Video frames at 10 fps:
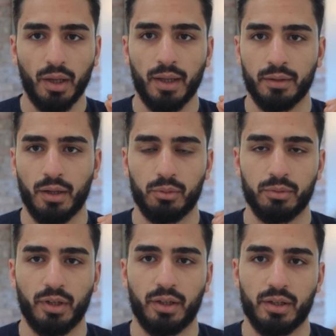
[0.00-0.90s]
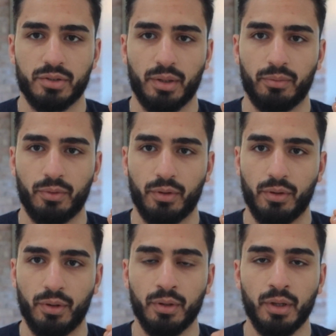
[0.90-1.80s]
and that would take it a step
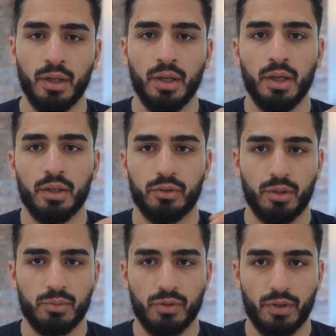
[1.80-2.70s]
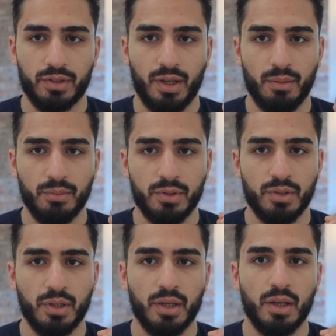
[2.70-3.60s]
further. In terms of
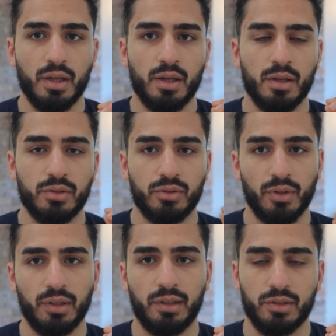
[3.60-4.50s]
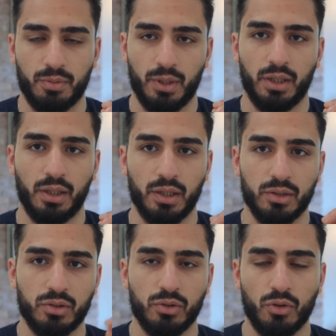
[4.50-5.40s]
exams, strictly speaking,
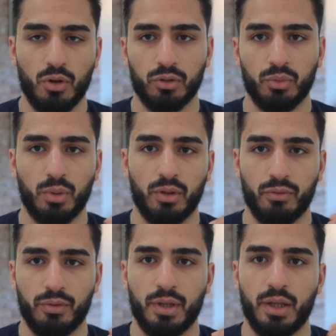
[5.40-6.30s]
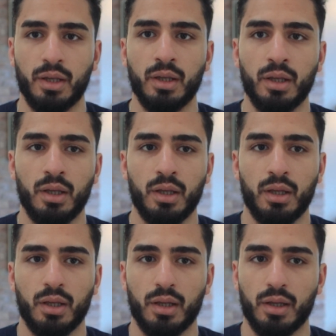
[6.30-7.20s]
it's not one of the
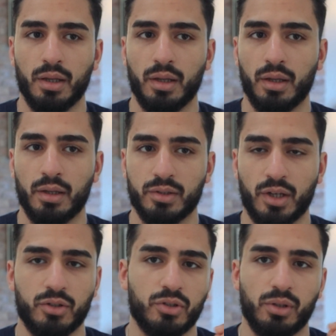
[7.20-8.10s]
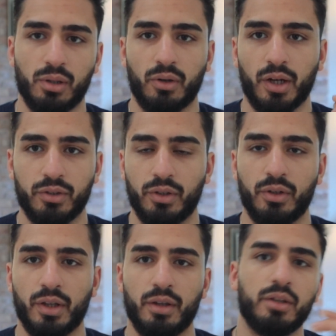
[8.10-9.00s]
essential
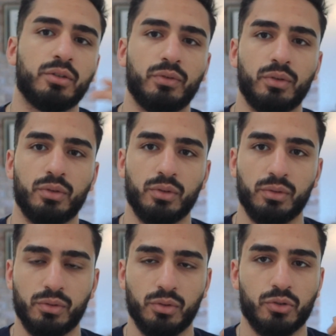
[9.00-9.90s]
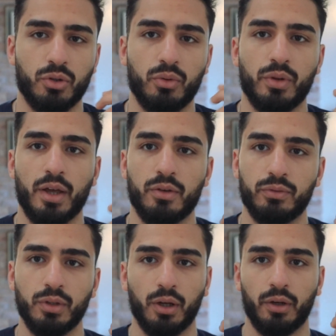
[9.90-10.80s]
criteria in the interview to show that
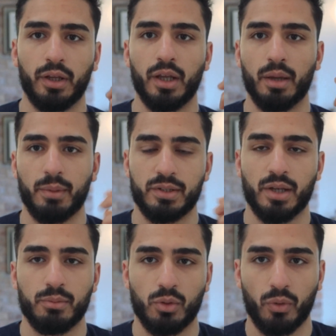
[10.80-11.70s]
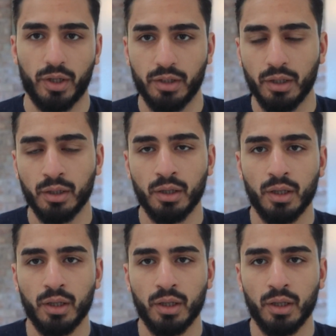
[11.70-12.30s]
you've done EM exams already,